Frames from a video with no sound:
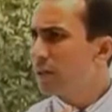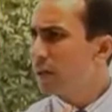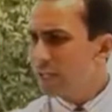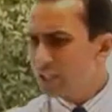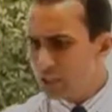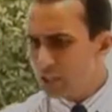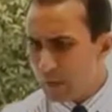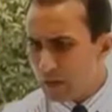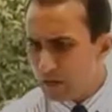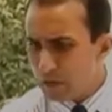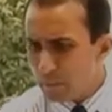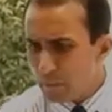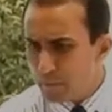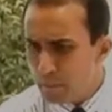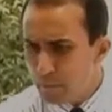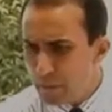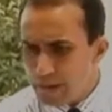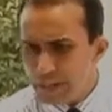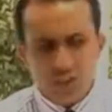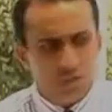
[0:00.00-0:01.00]
It's about a
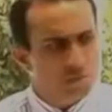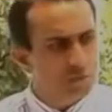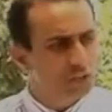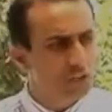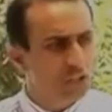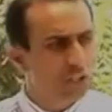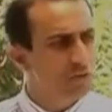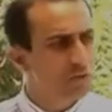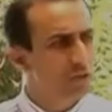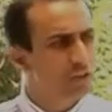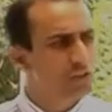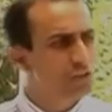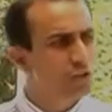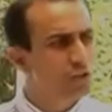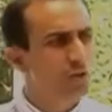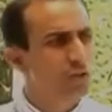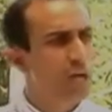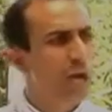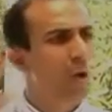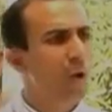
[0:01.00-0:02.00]
base material. It's
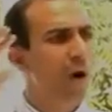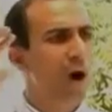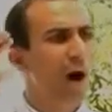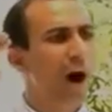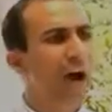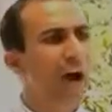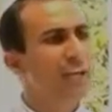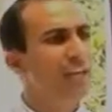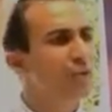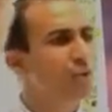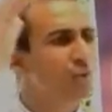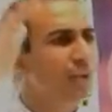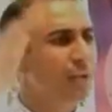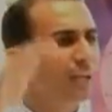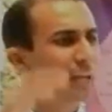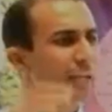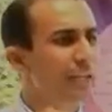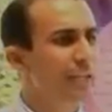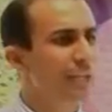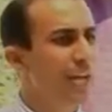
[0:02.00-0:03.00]
not how high you
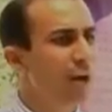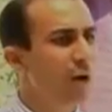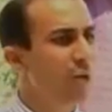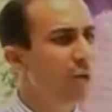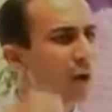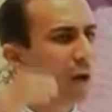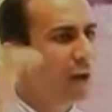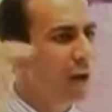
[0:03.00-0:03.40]
can get and how